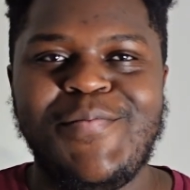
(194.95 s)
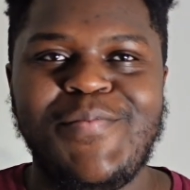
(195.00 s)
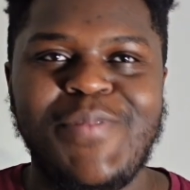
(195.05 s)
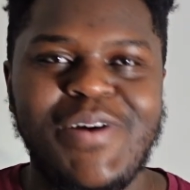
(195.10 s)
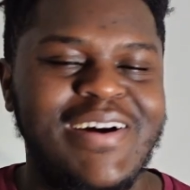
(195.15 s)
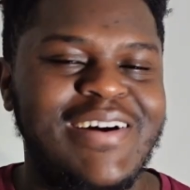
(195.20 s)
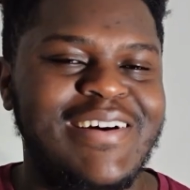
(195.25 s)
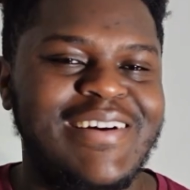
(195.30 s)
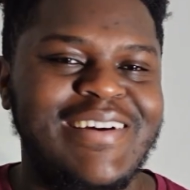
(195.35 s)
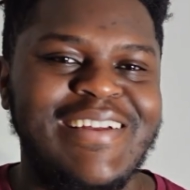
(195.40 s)

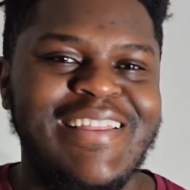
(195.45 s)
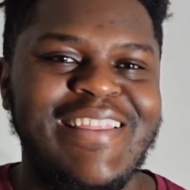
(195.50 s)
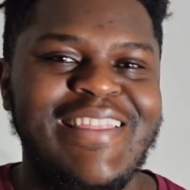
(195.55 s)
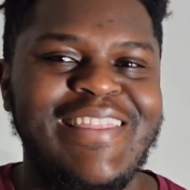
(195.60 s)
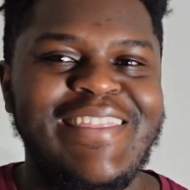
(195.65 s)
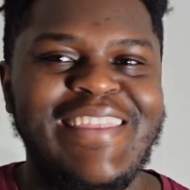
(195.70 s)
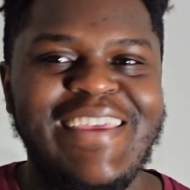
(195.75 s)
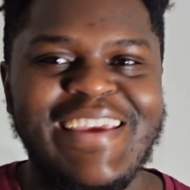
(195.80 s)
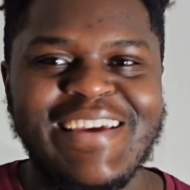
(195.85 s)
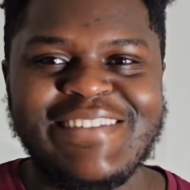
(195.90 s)
But
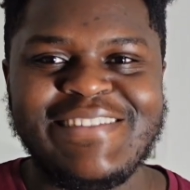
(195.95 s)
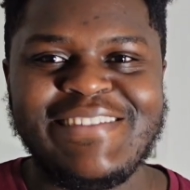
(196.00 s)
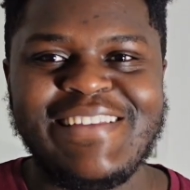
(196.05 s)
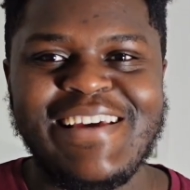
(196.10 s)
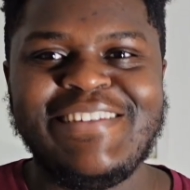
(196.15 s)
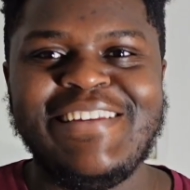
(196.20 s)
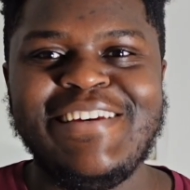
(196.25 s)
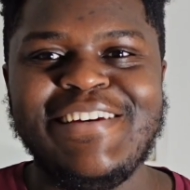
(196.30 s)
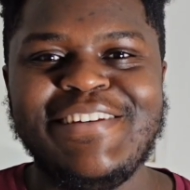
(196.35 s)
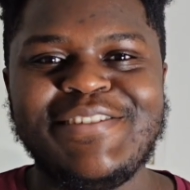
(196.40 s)
the
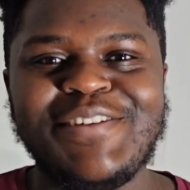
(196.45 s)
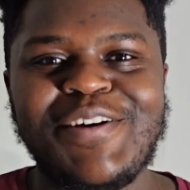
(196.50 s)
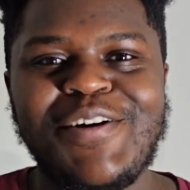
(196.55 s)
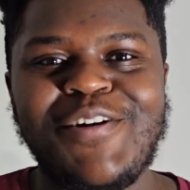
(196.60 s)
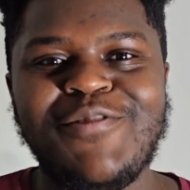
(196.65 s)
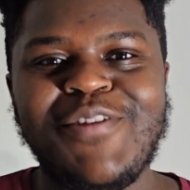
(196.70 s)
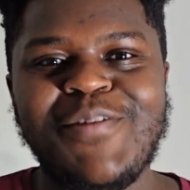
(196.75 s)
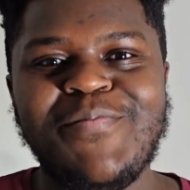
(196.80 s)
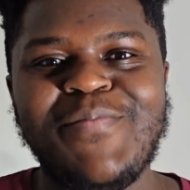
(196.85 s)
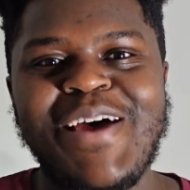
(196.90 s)
aesthetics
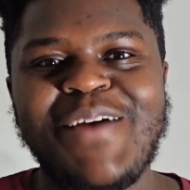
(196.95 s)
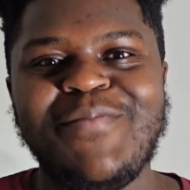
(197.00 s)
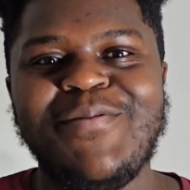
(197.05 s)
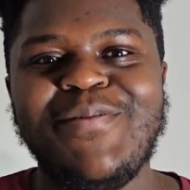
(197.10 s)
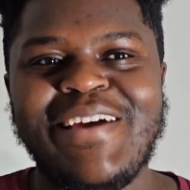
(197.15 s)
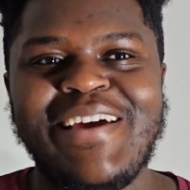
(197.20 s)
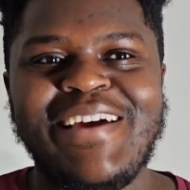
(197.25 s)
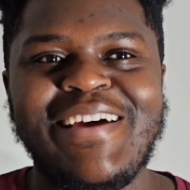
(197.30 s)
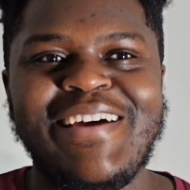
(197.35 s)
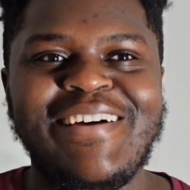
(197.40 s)
of the
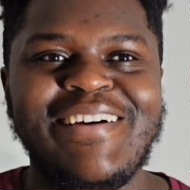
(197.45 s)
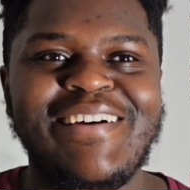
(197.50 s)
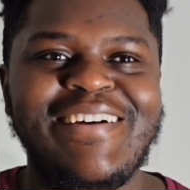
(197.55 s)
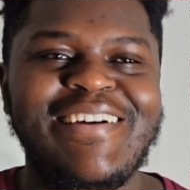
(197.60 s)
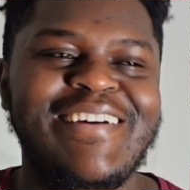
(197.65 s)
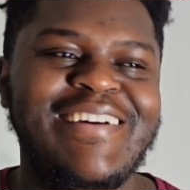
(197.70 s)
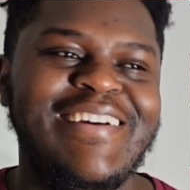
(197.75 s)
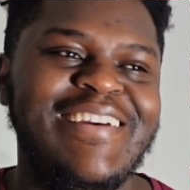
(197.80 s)
MacBook Air